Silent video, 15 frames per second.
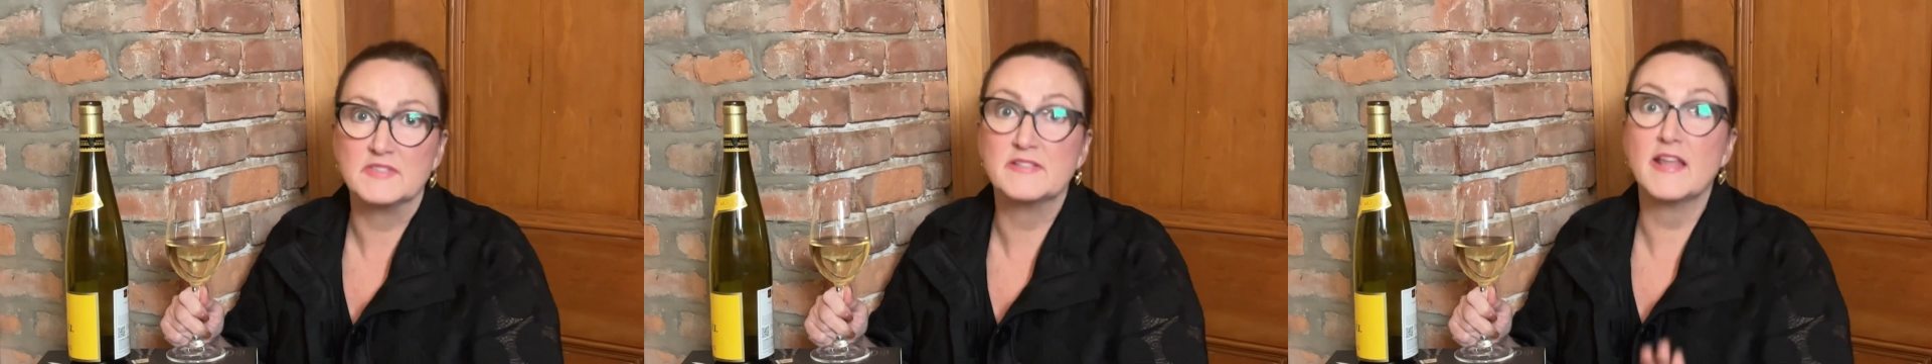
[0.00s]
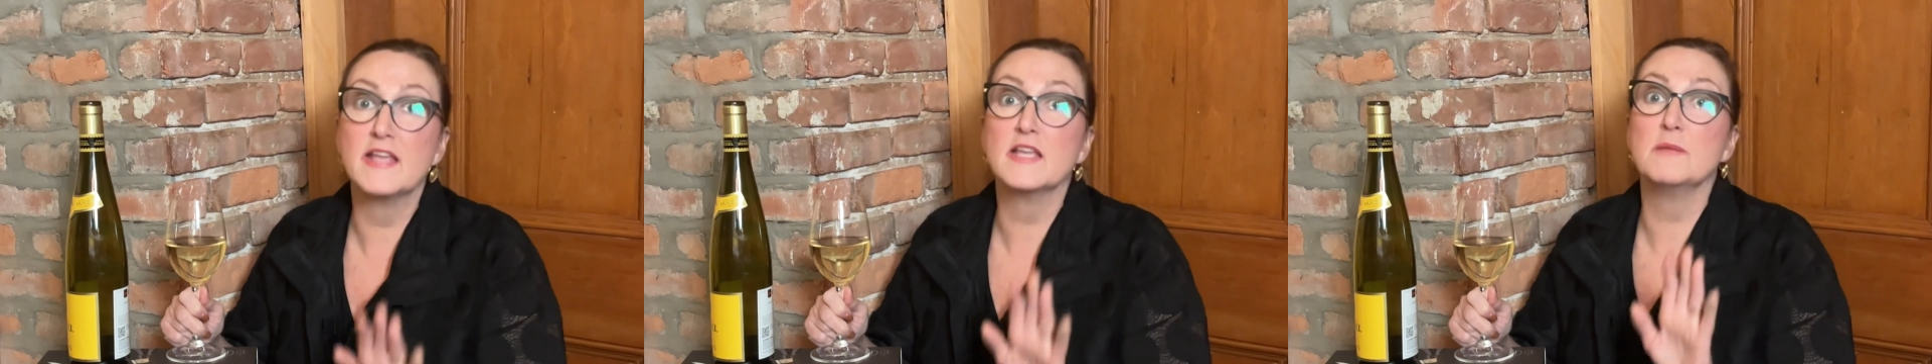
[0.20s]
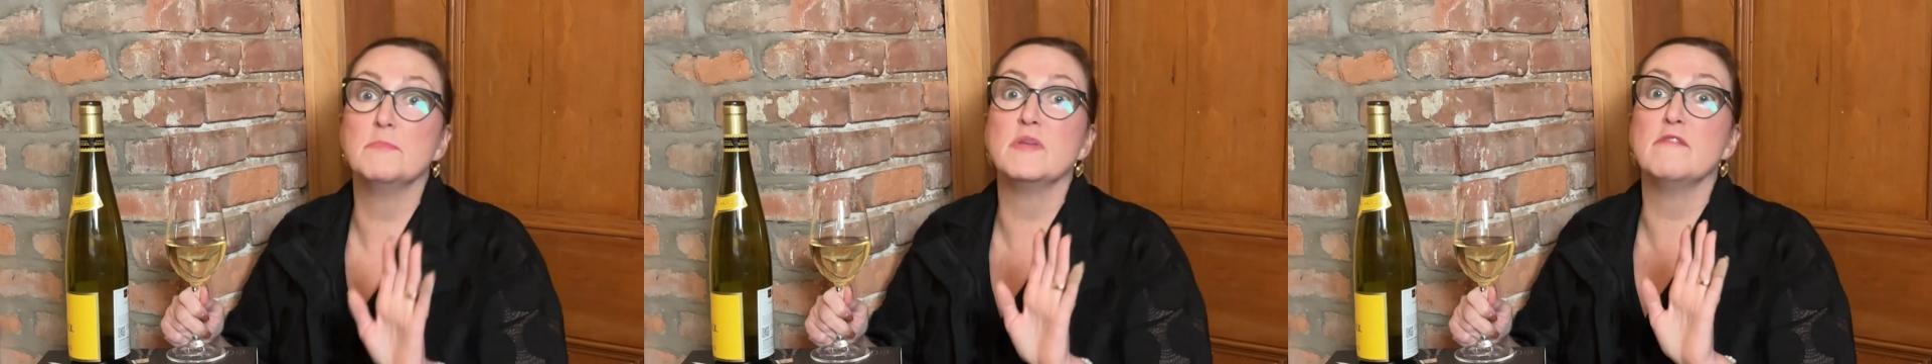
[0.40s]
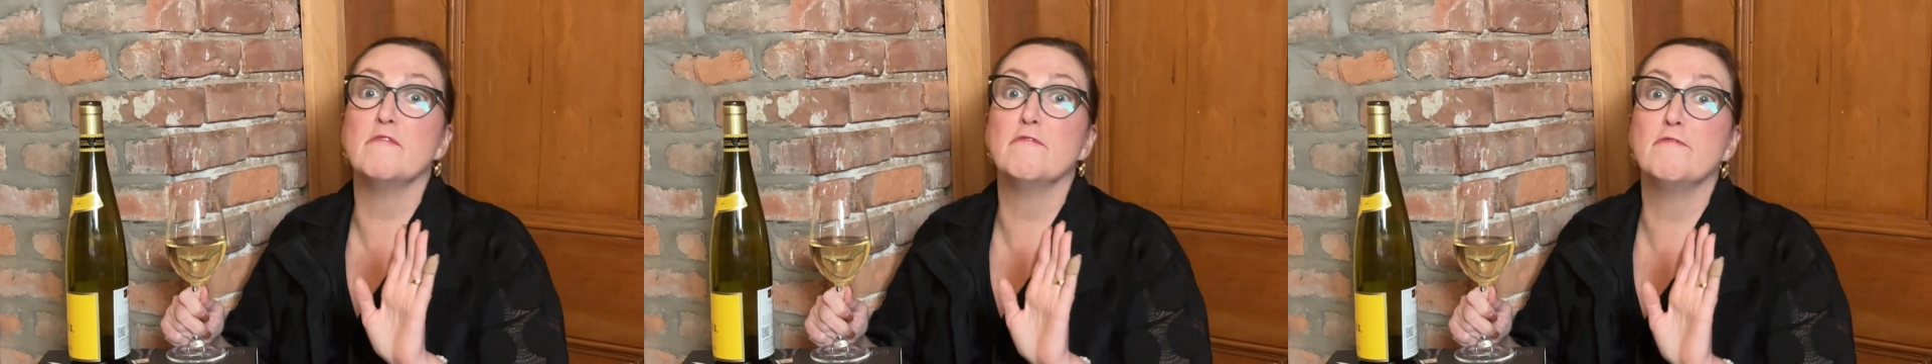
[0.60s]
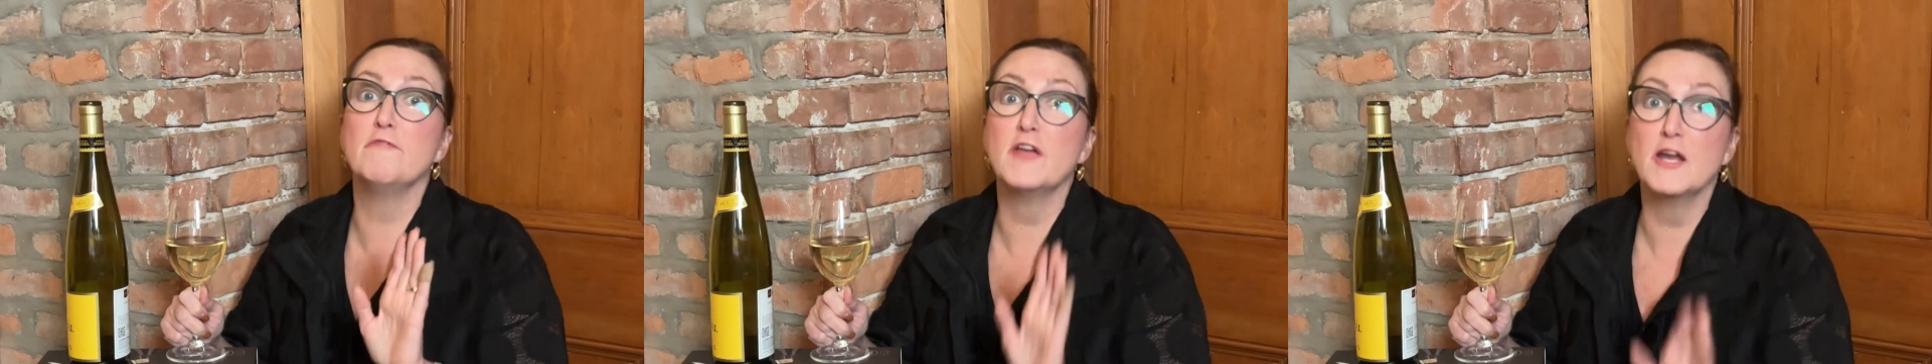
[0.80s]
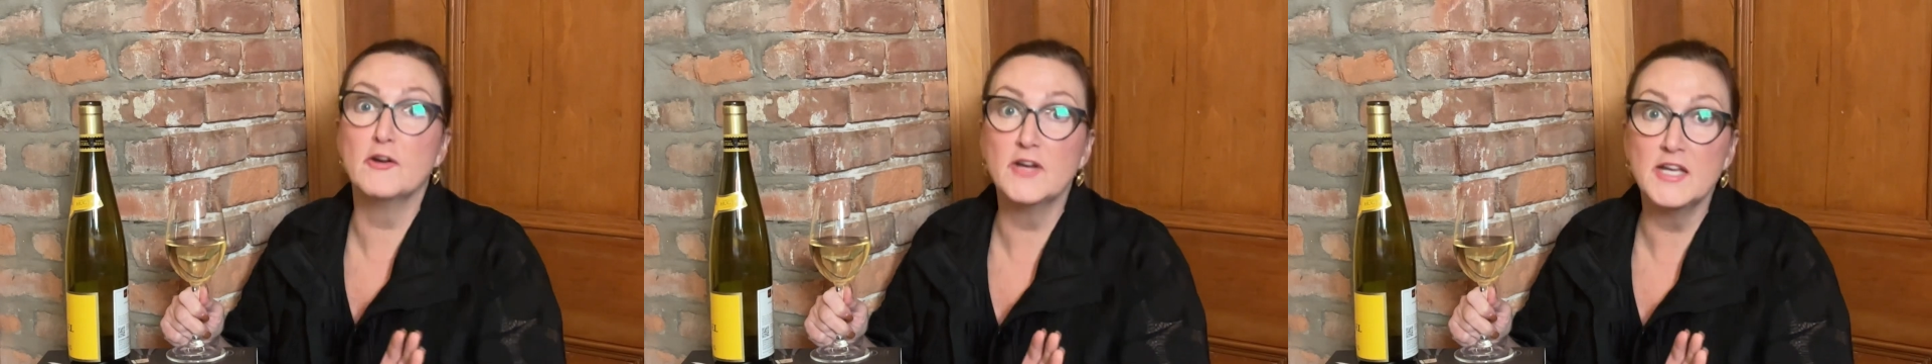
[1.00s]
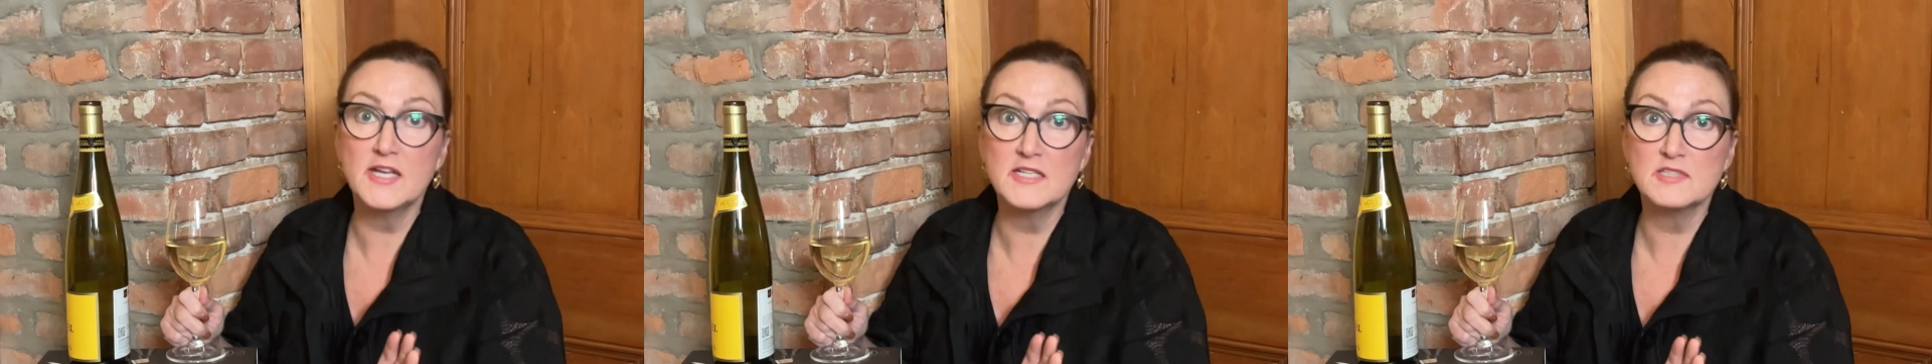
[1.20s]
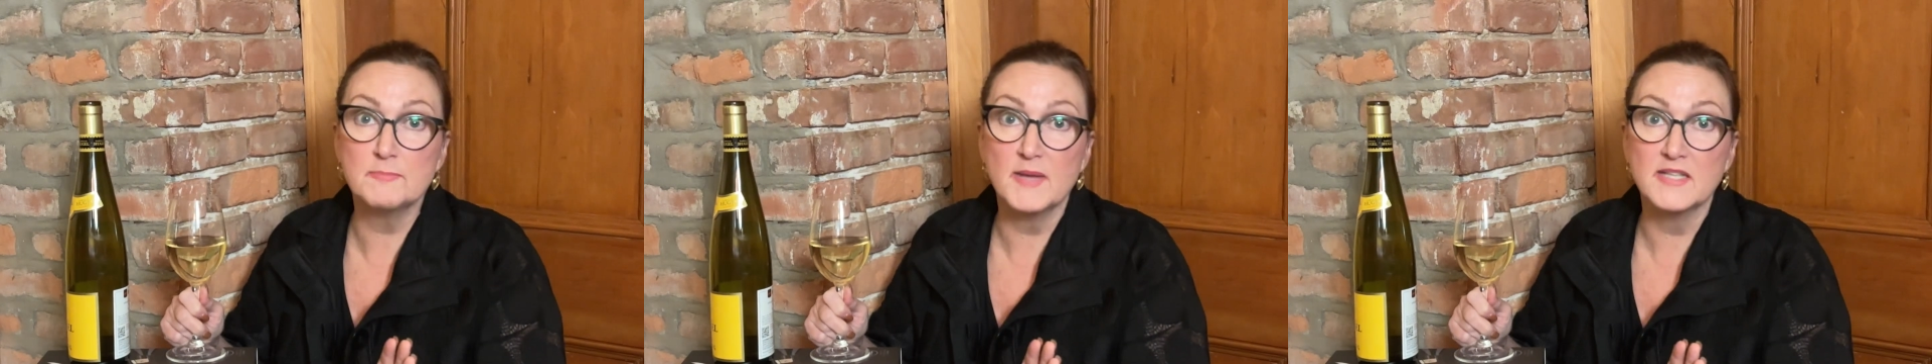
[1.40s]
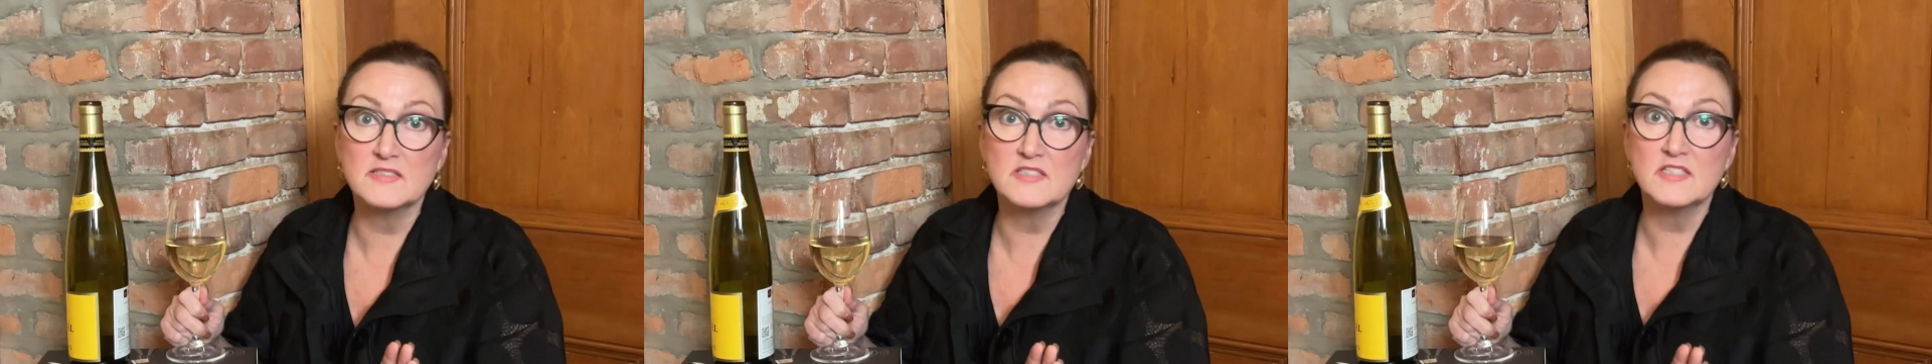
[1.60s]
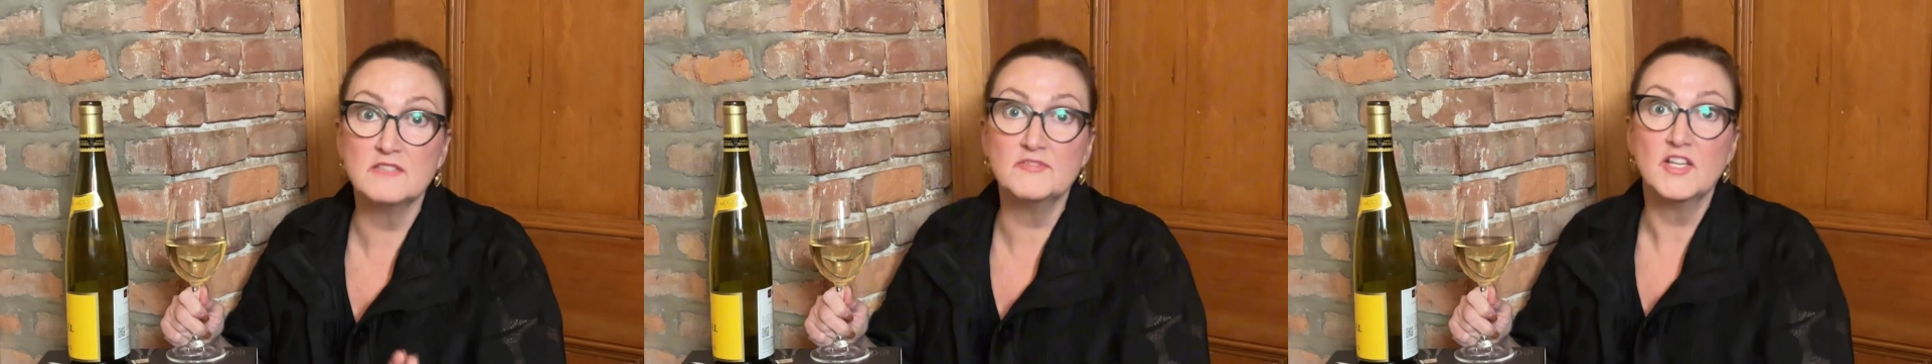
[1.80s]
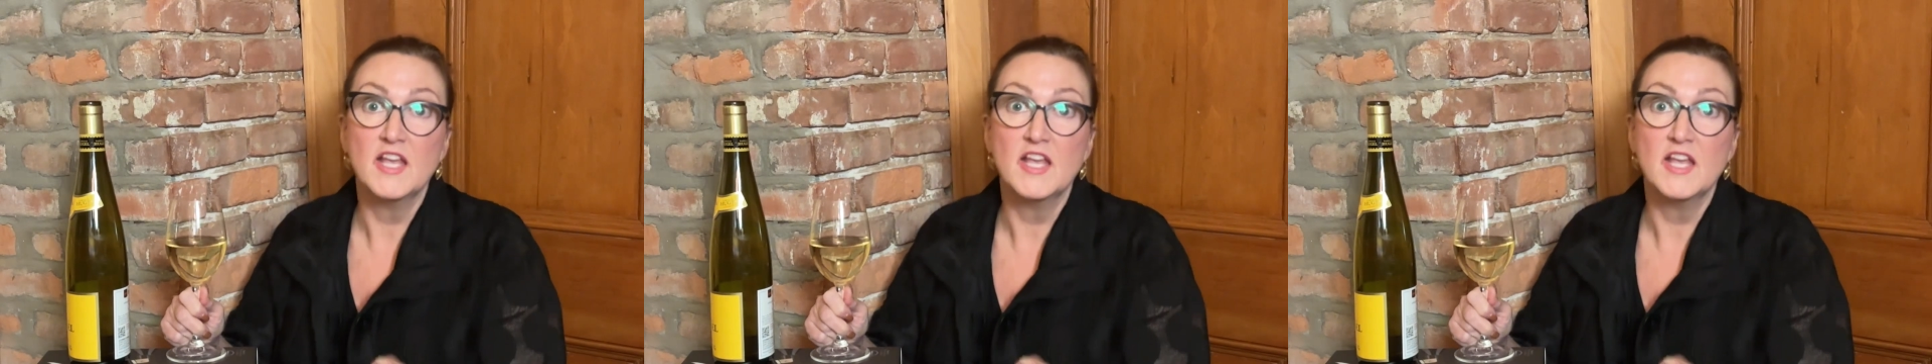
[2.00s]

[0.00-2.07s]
They can be very expensive,